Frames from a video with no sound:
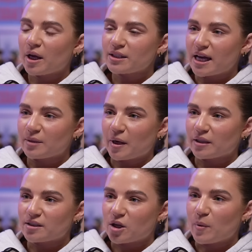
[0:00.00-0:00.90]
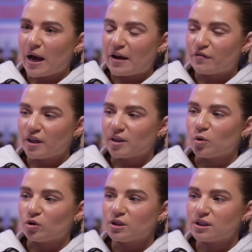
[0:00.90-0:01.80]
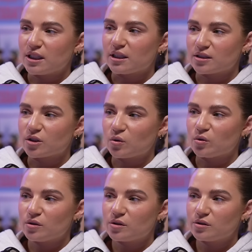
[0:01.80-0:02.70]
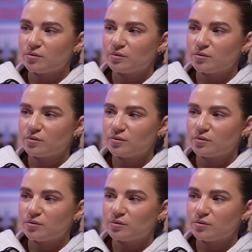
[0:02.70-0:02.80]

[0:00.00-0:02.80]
my dad picked us up at 8:30 in the morning to take us to Ghost.